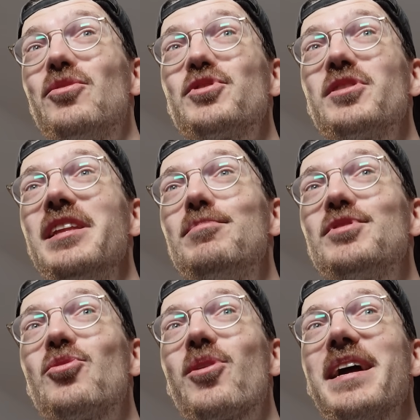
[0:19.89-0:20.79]
of sleep
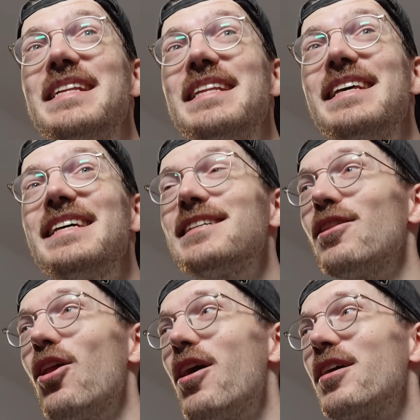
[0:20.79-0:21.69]
score in this
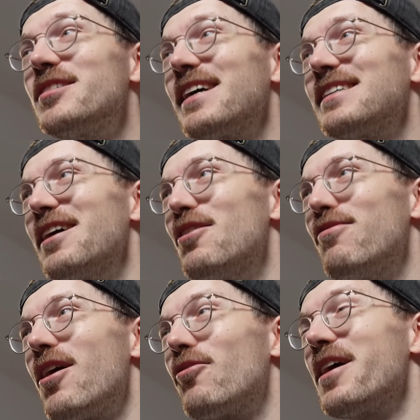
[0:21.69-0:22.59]
large Excel
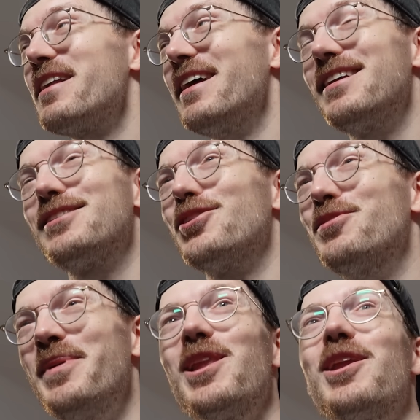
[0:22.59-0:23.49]
file right here. This
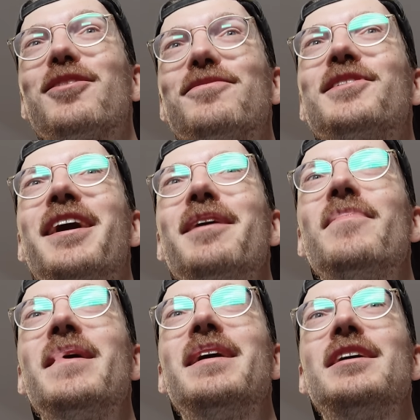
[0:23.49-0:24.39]
cost me a lot of time.